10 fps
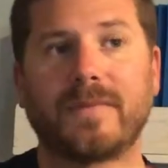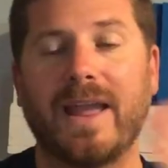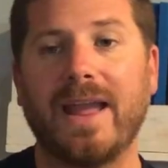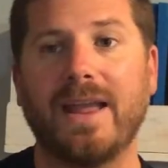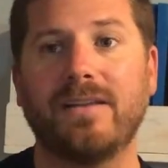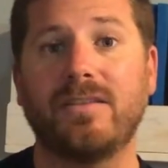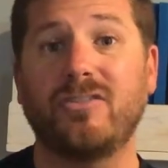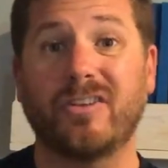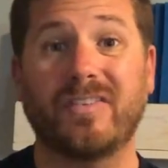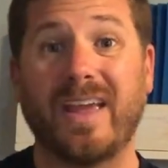and they
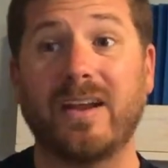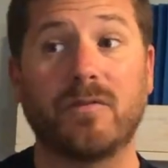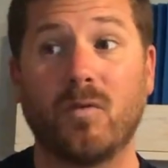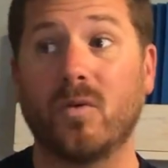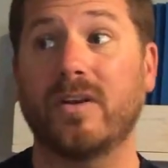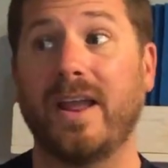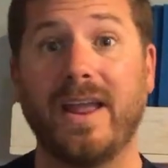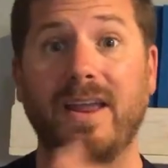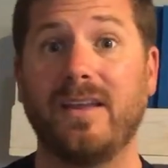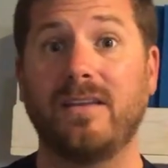just can't afford
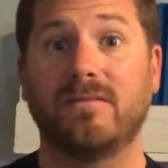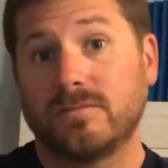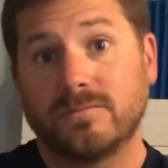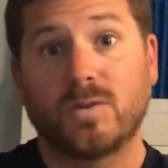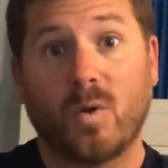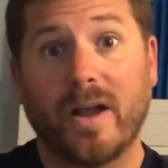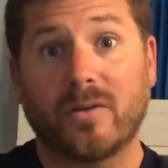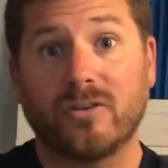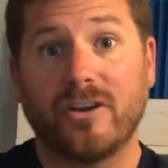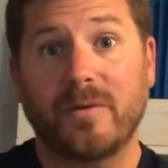a
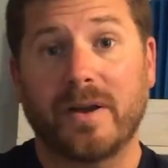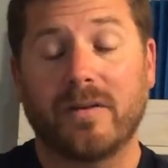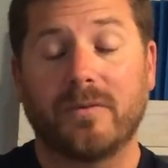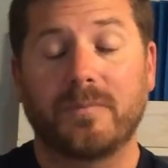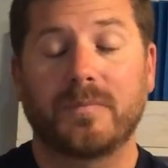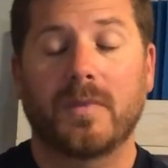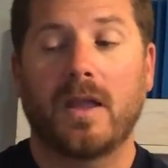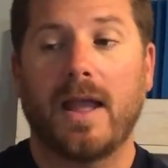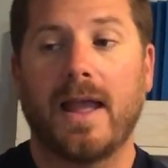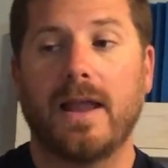quieter generator.
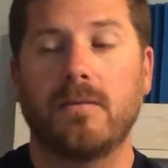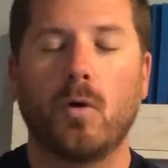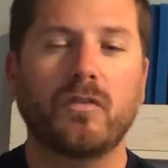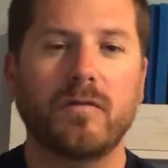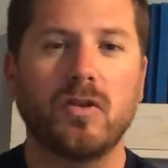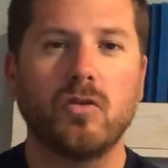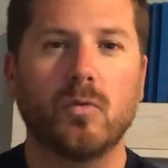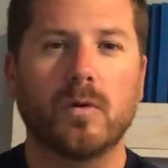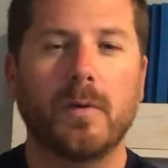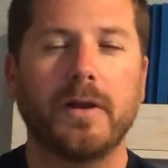And most of the
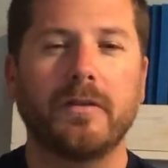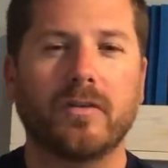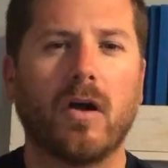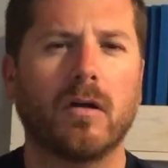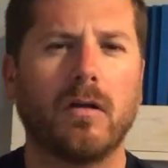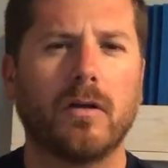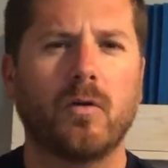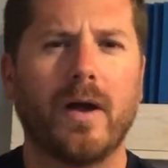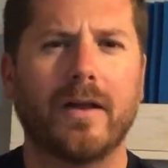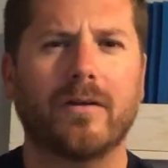newer ones are a lot
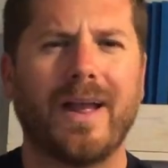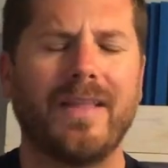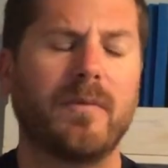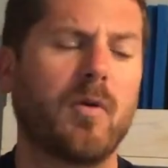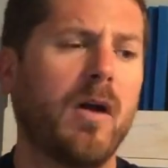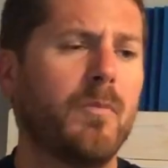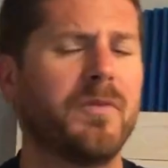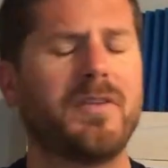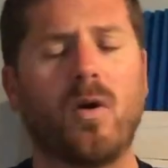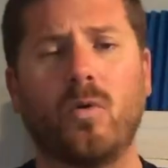quieter. And the problem
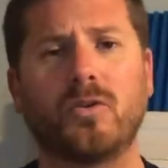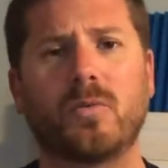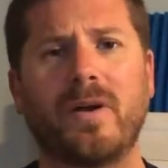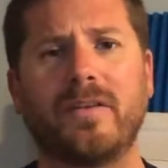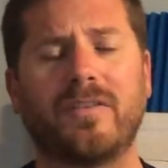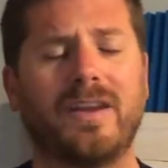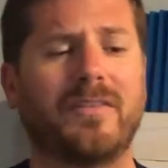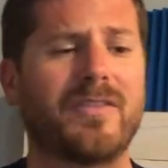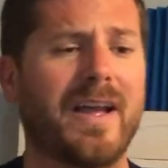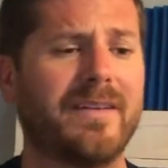with the older ones
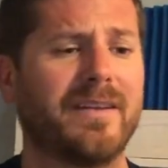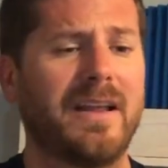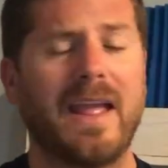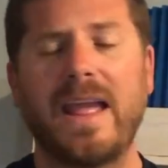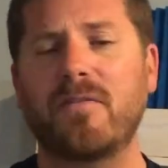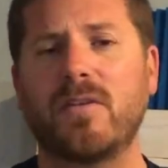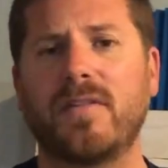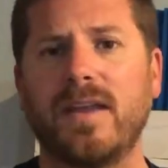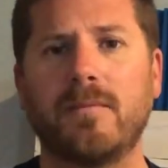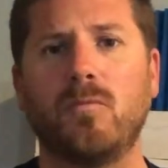is that
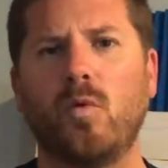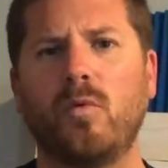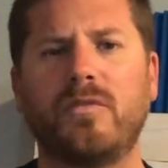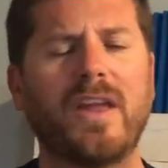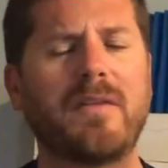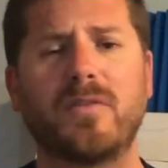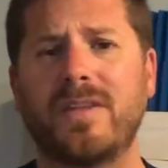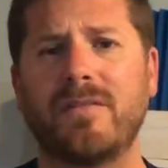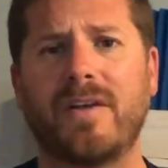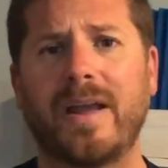everything moves,
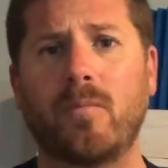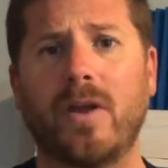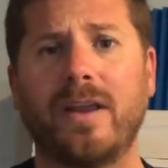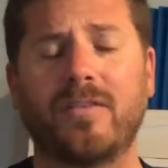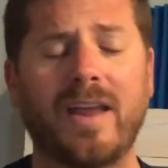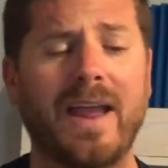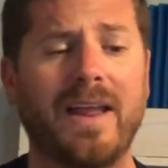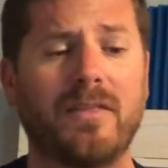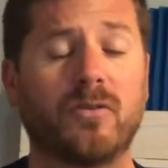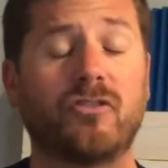everything vibrates,
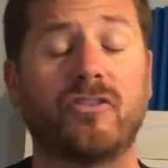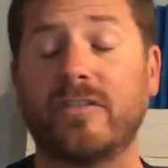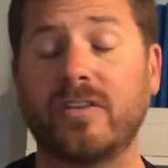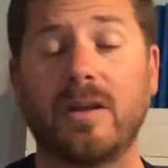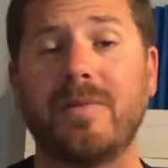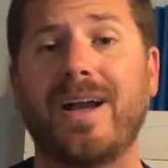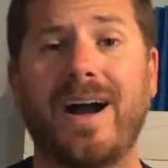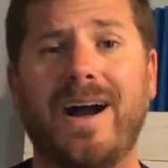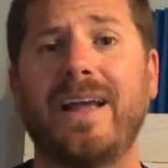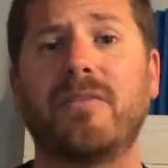and there's just gonna be a
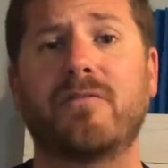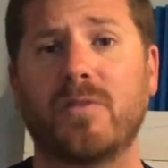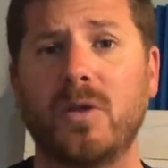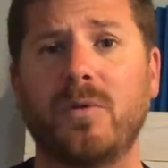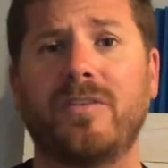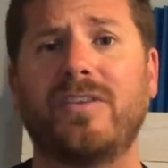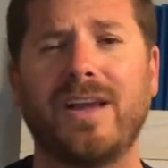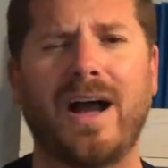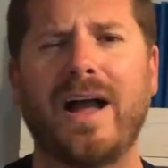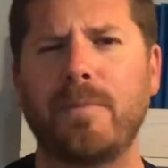high frequency,
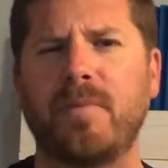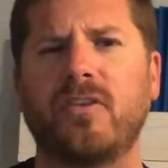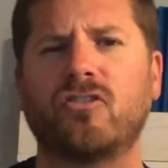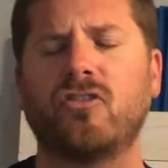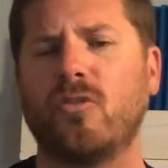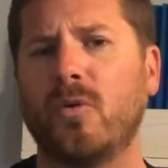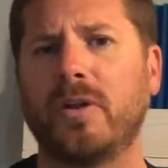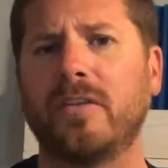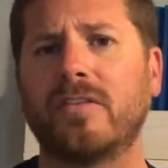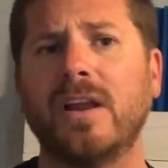high pitched
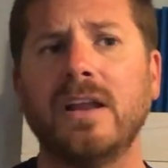noise